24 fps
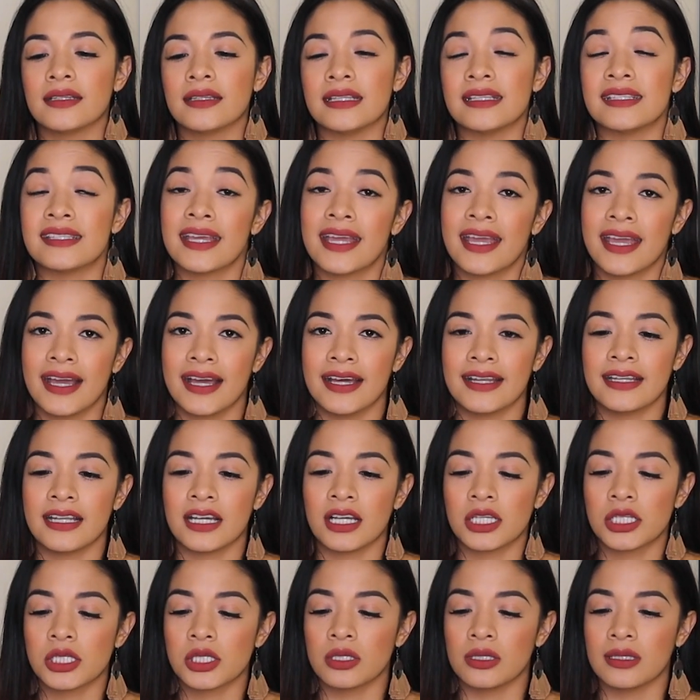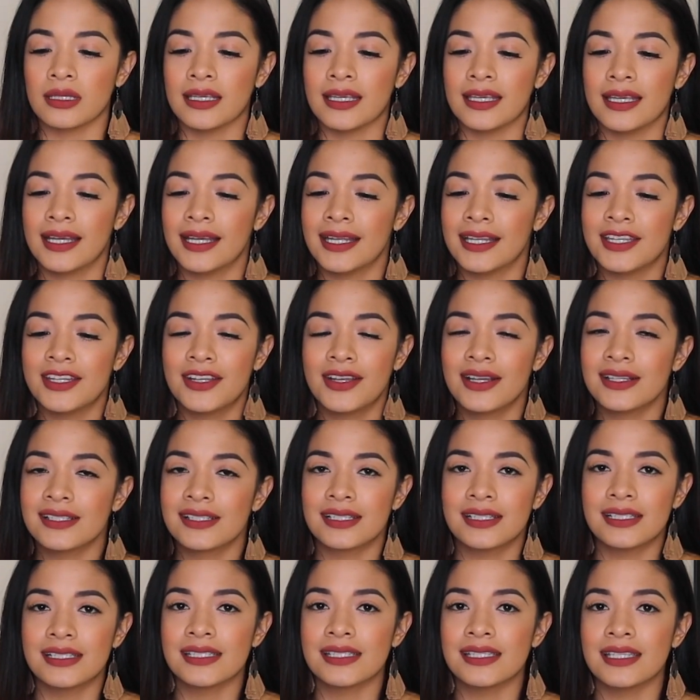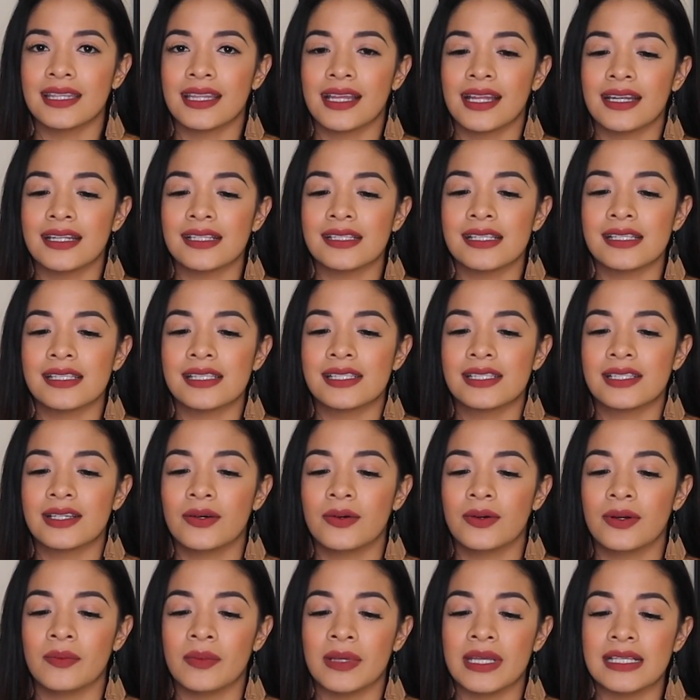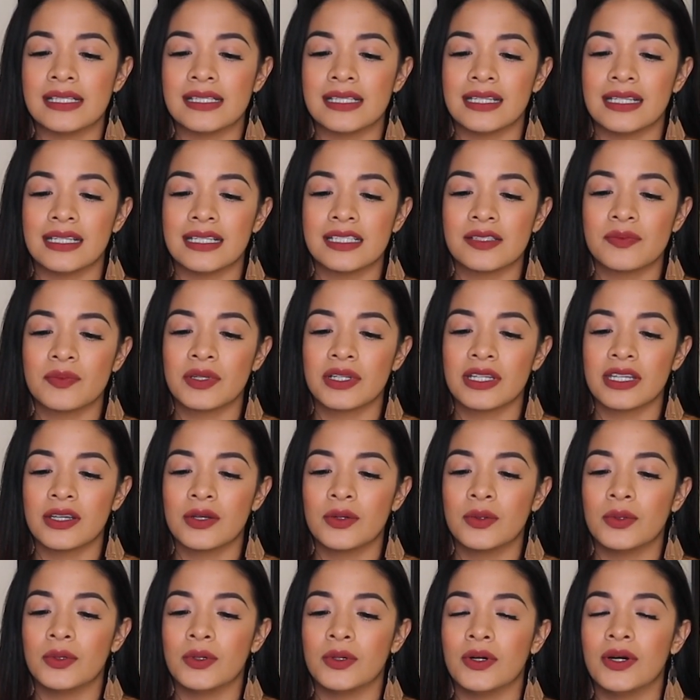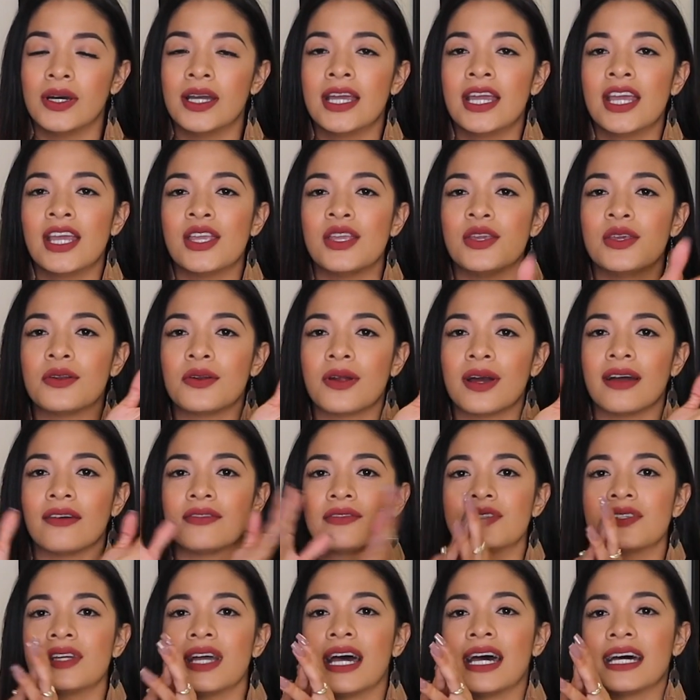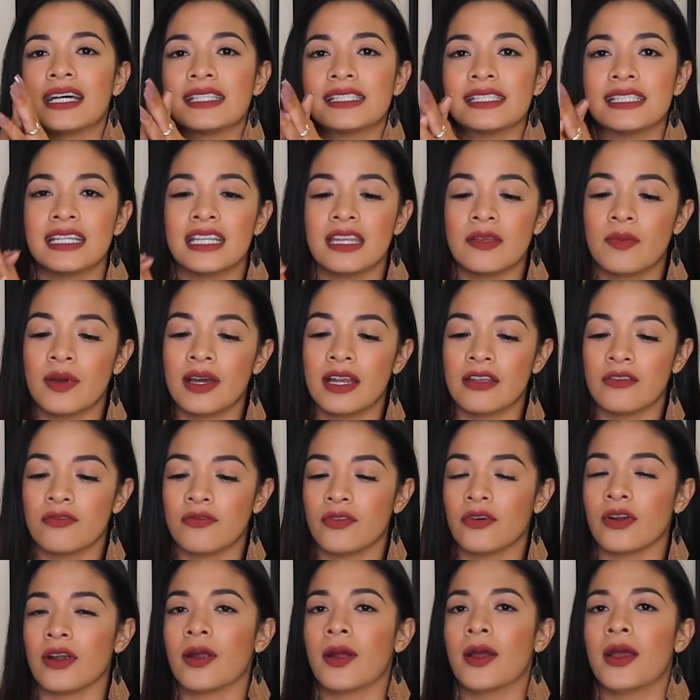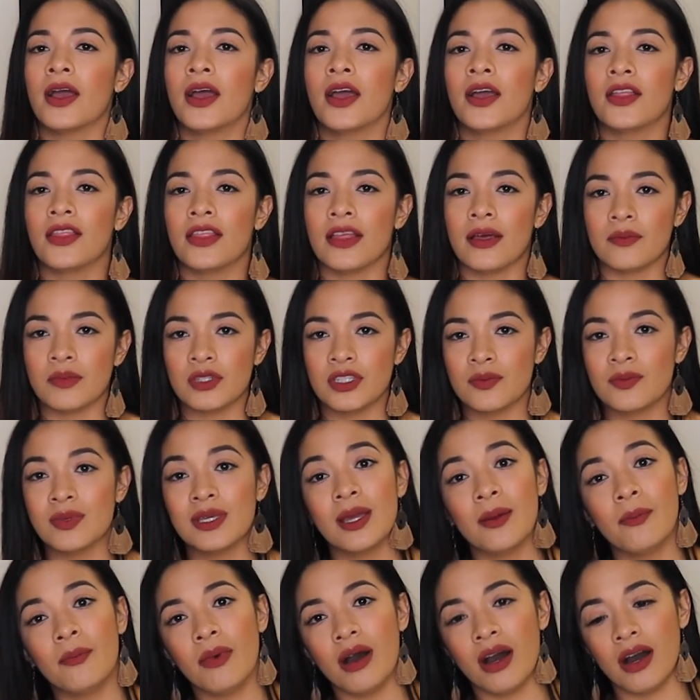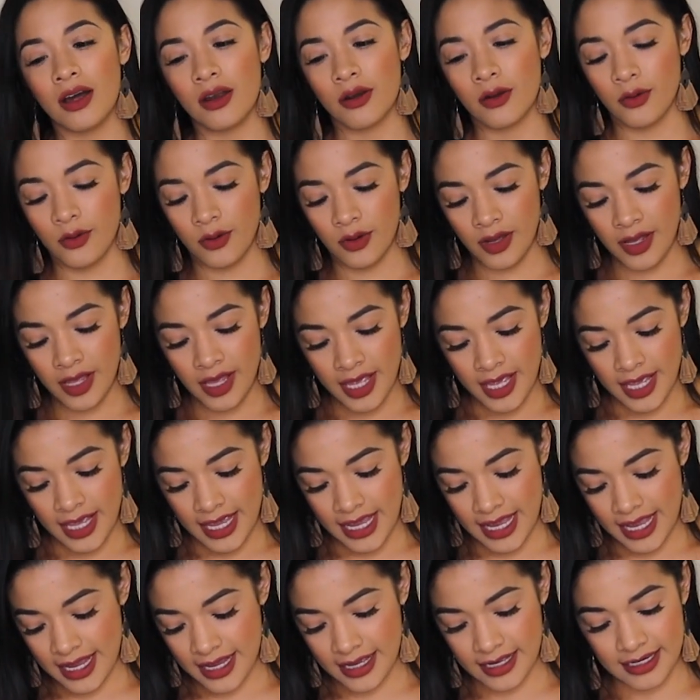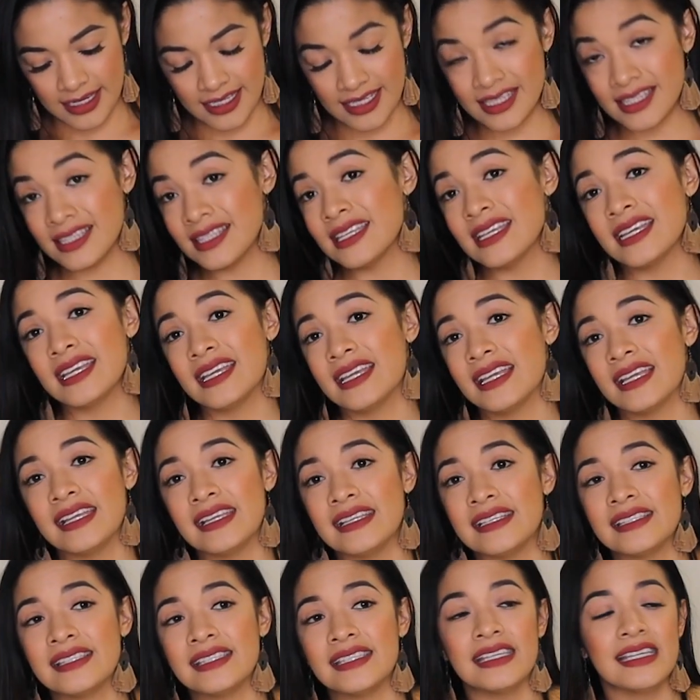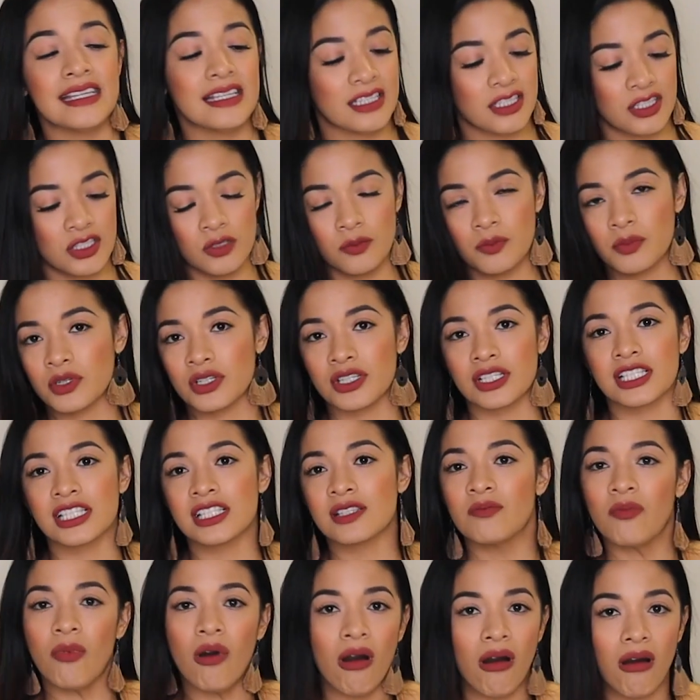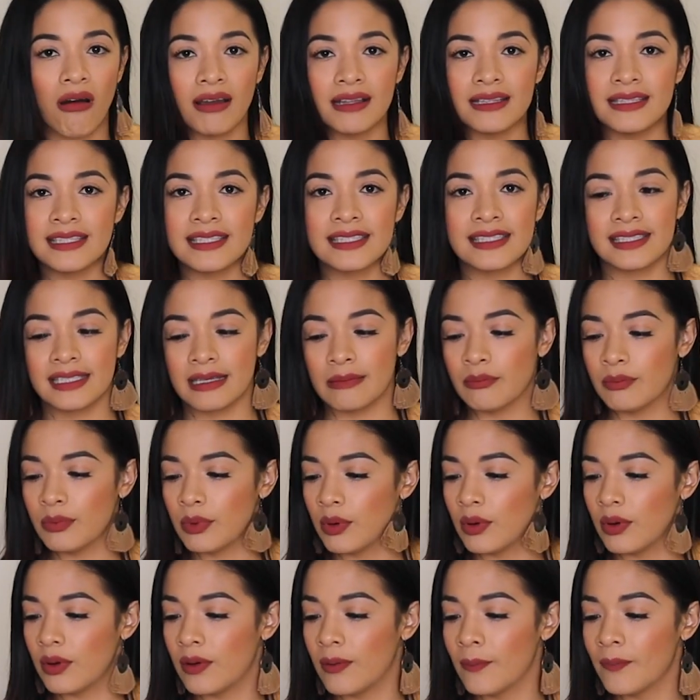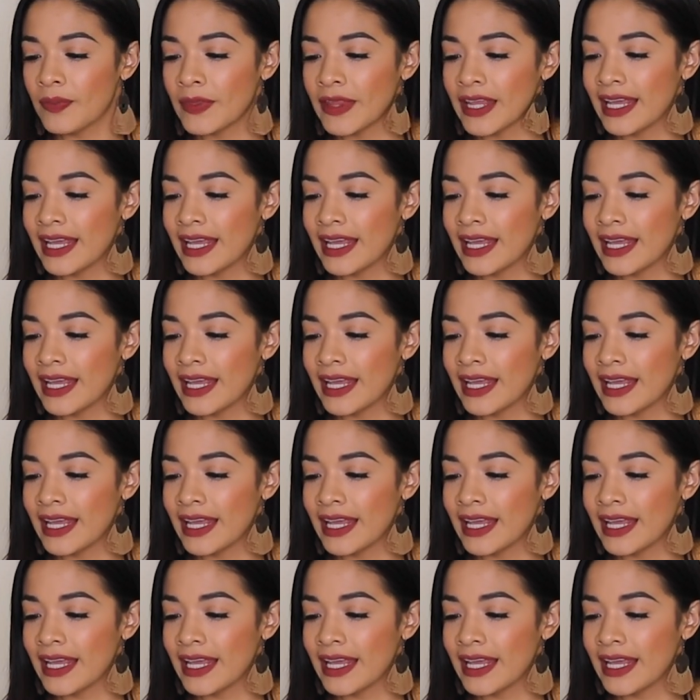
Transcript: this hand actually, and you guys are gonna see that it's just so amazing. It's pretty cool. You don't have to ask anybody for them to be a model, and it's easy, super small and simple,